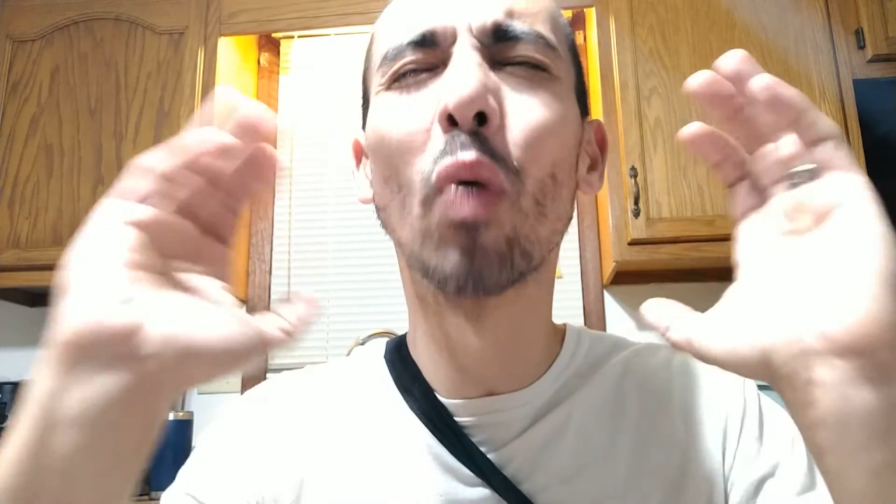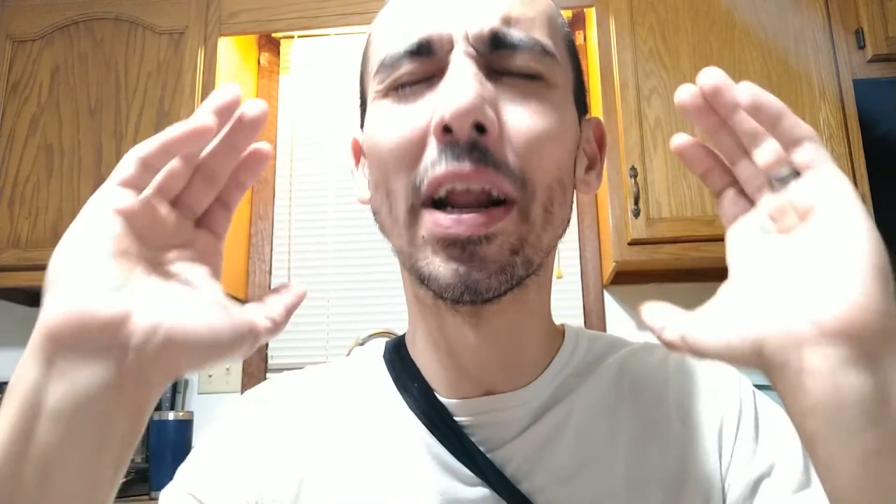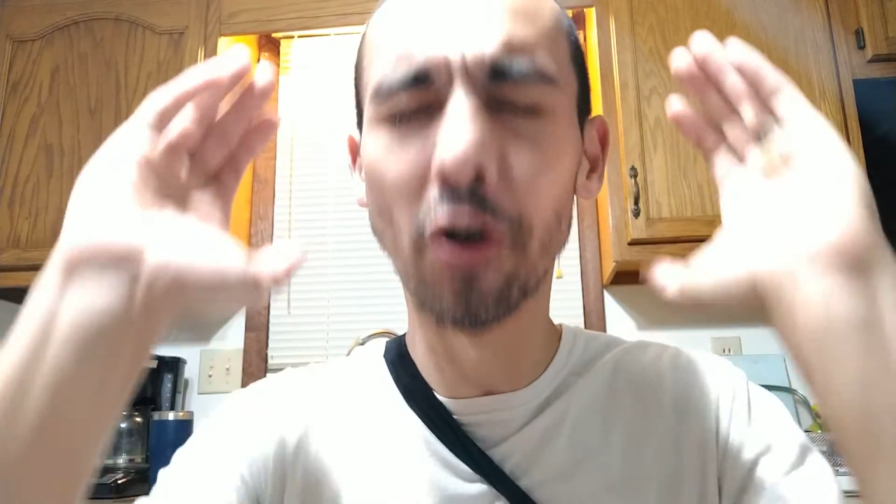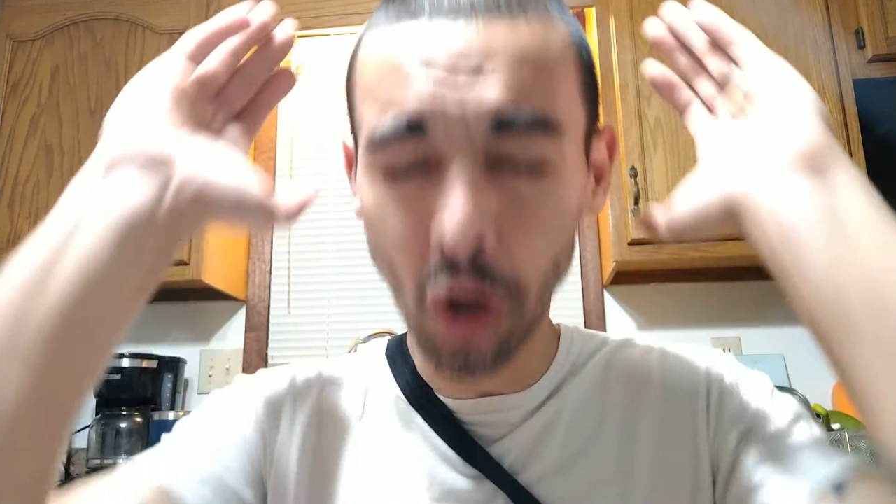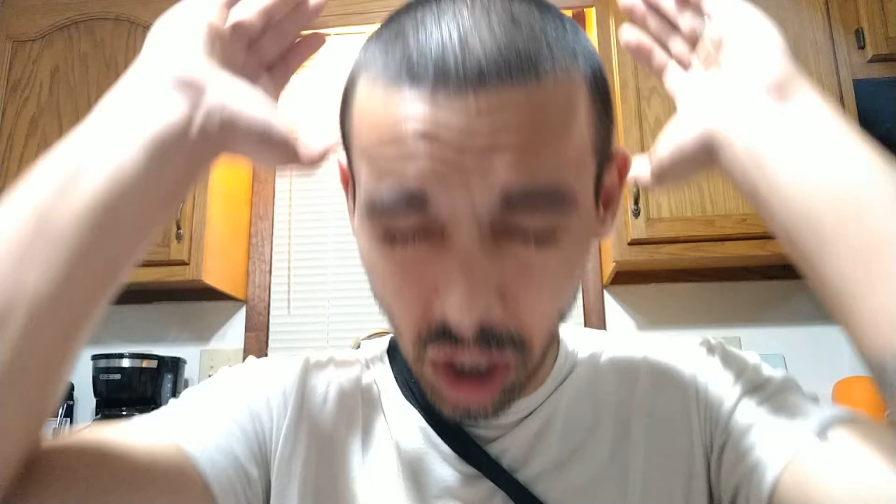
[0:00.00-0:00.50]

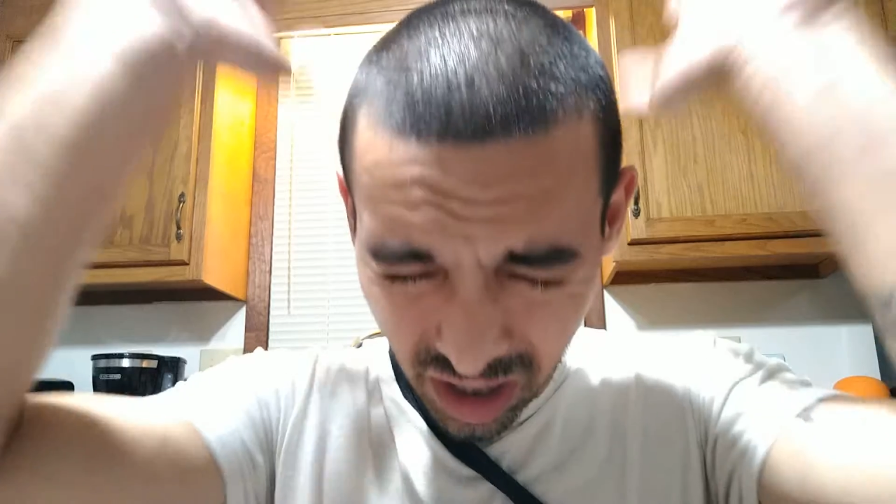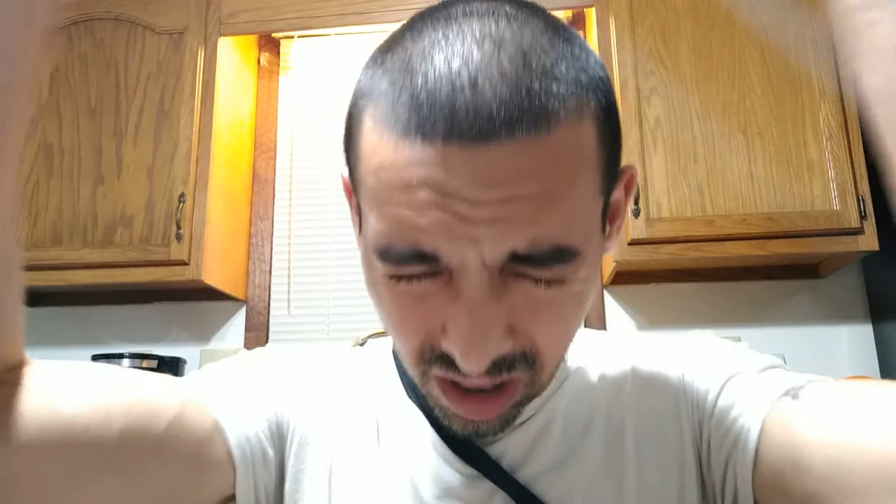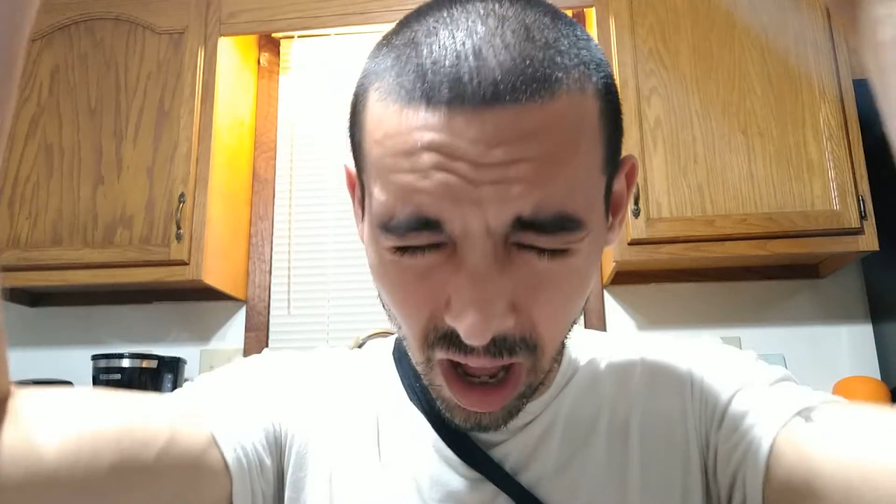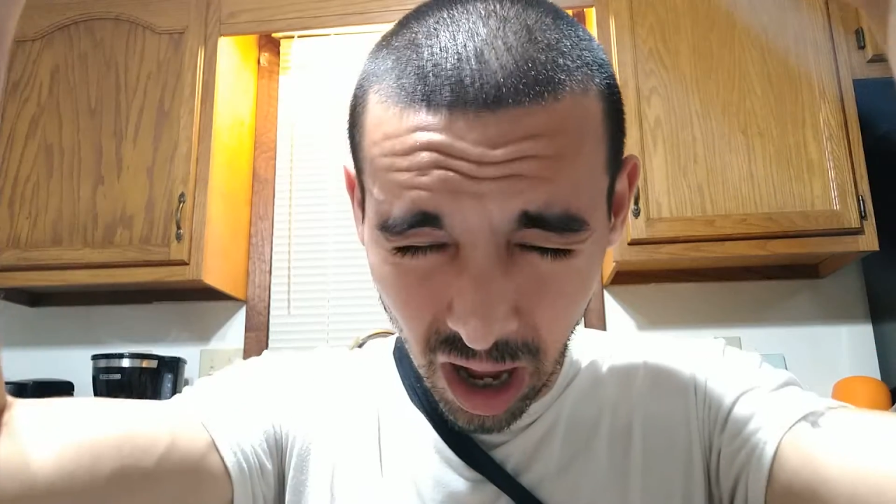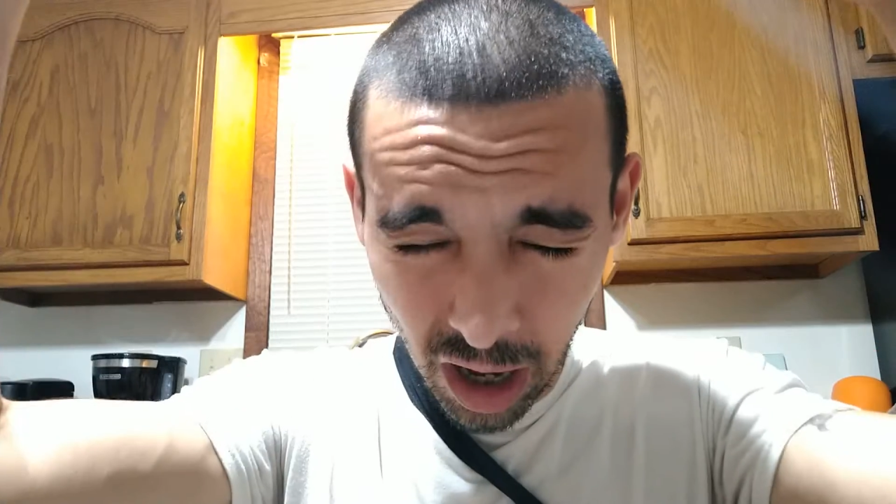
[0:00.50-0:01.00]
greater
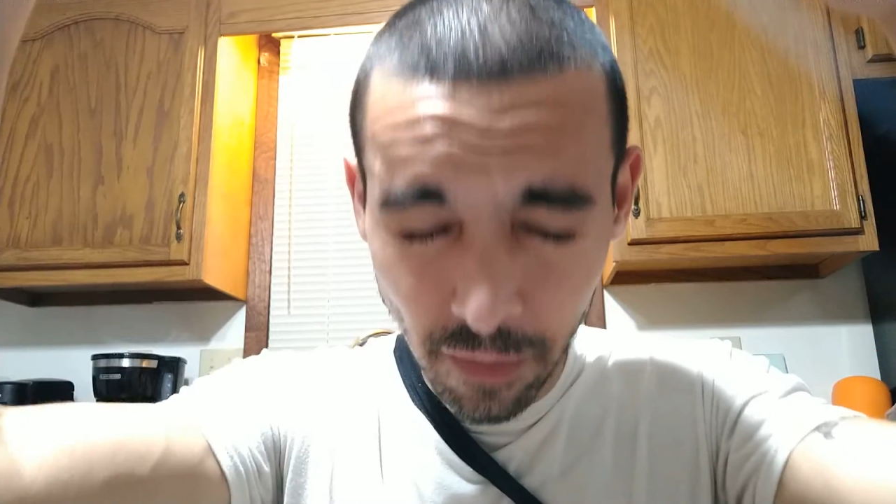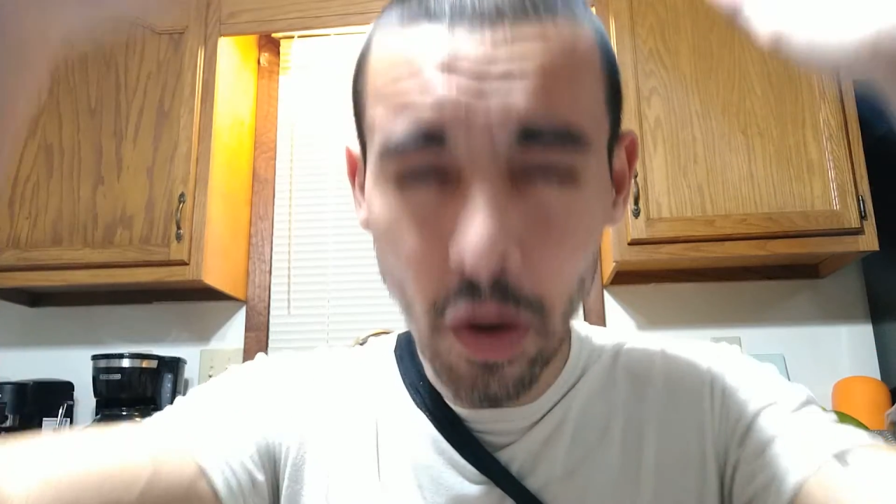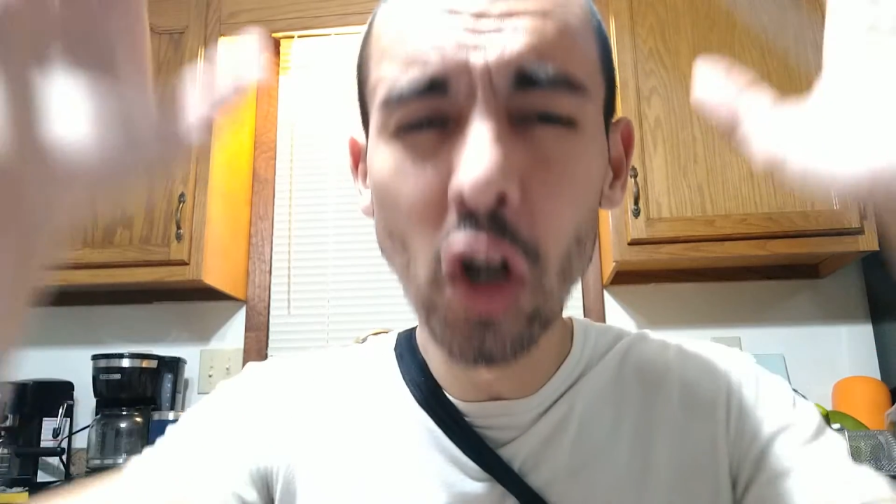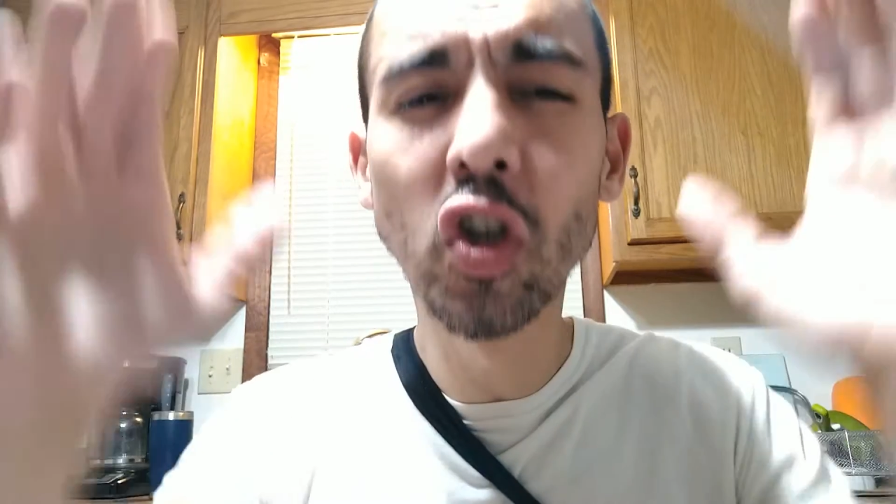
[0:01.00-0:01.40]
love.